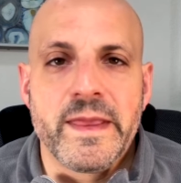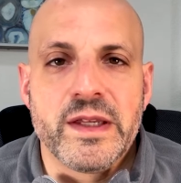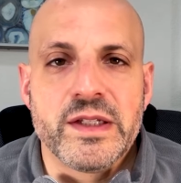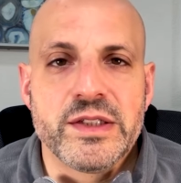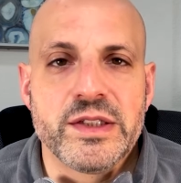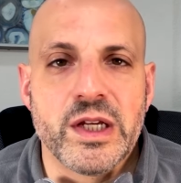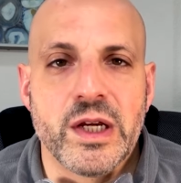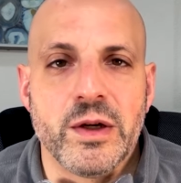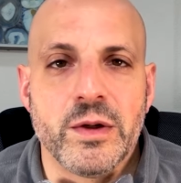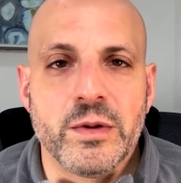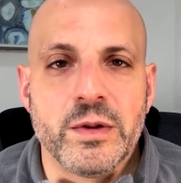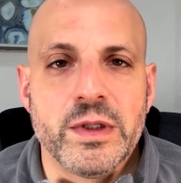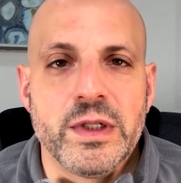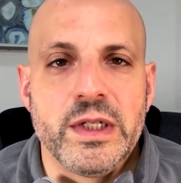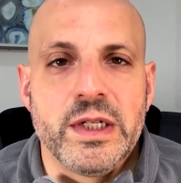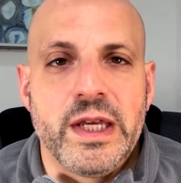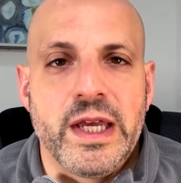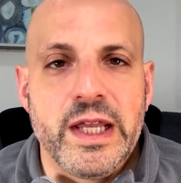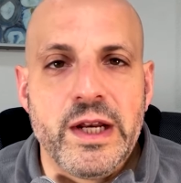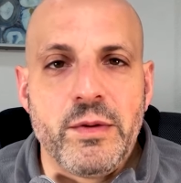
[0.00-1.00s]
So
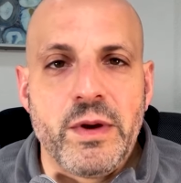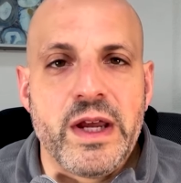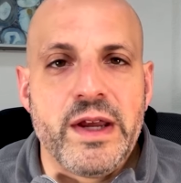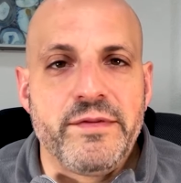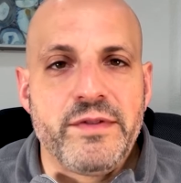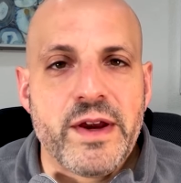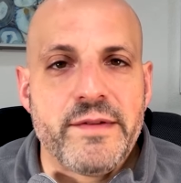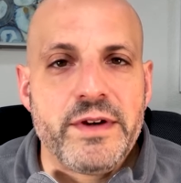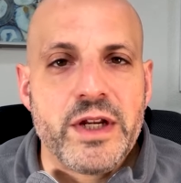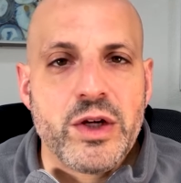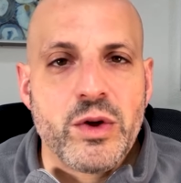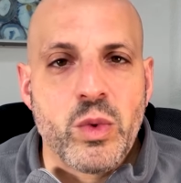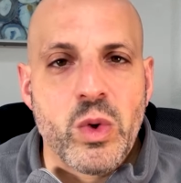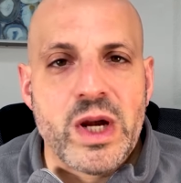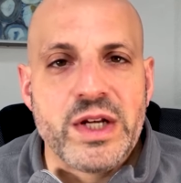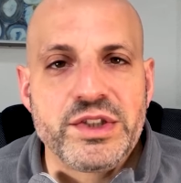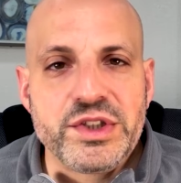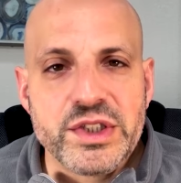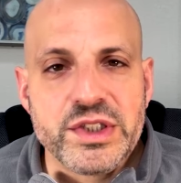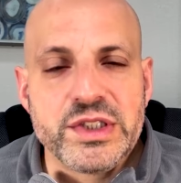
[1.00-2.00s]
Anyway, if you have any
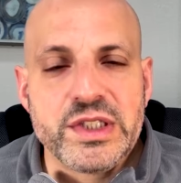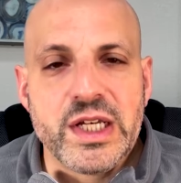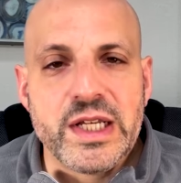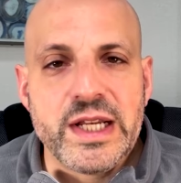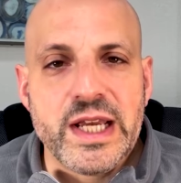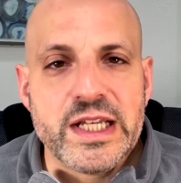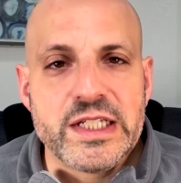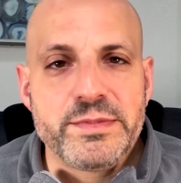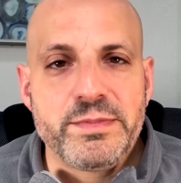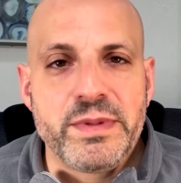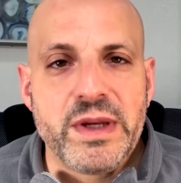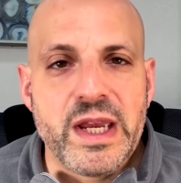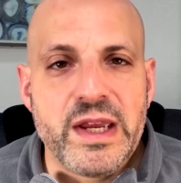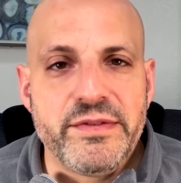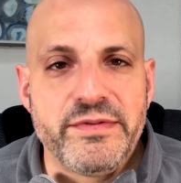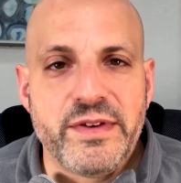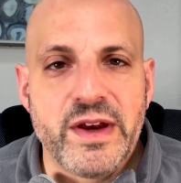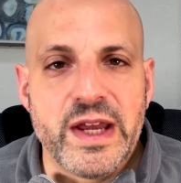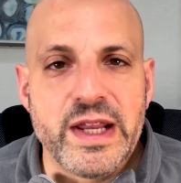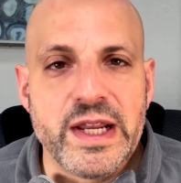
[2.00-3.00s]
questions on SBA
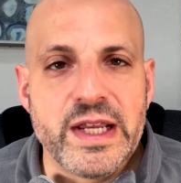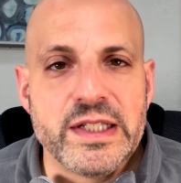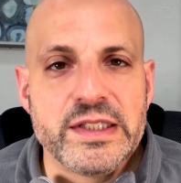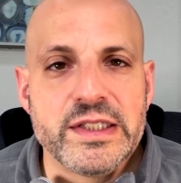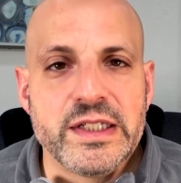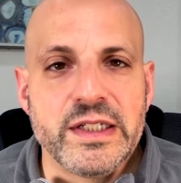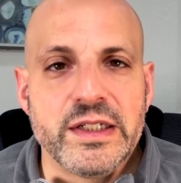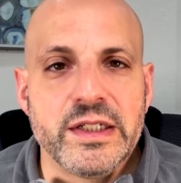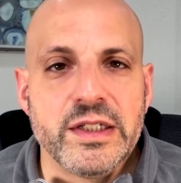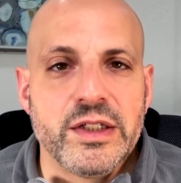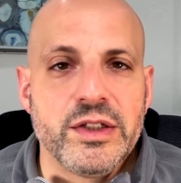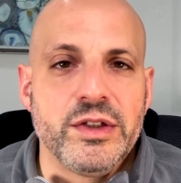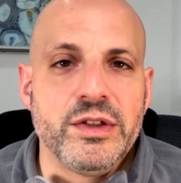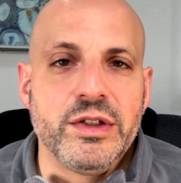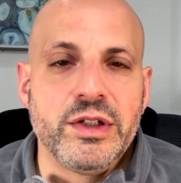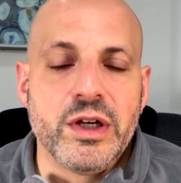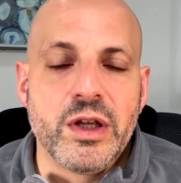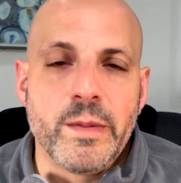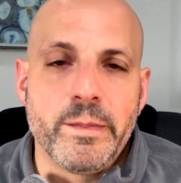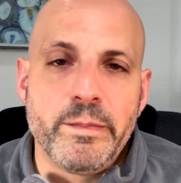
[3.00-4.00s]
financing, you
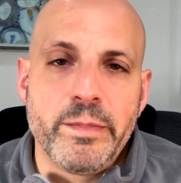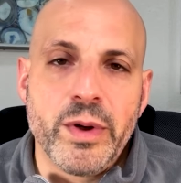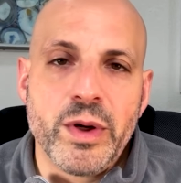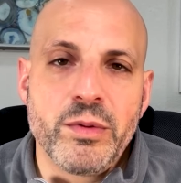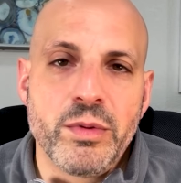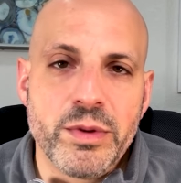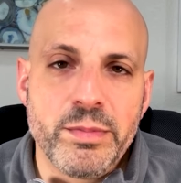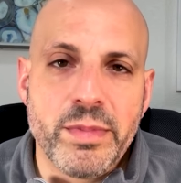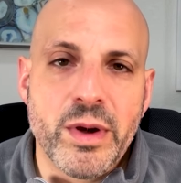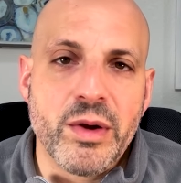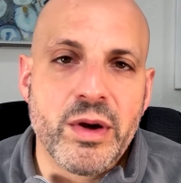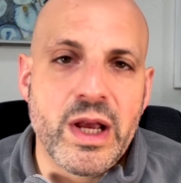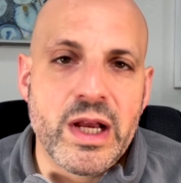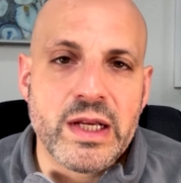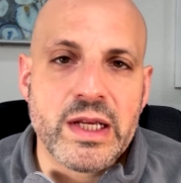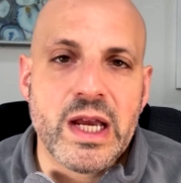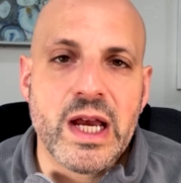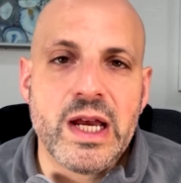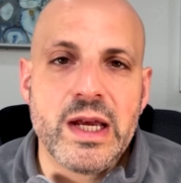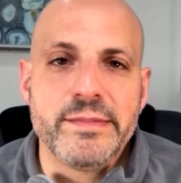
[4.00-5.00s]
can go to
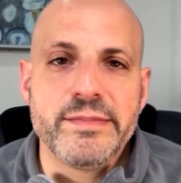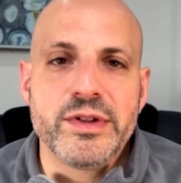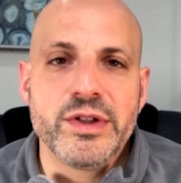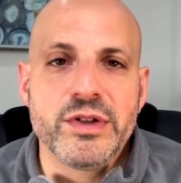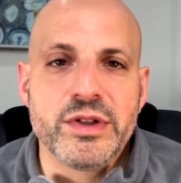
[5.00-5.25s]
bookwithbeau.com.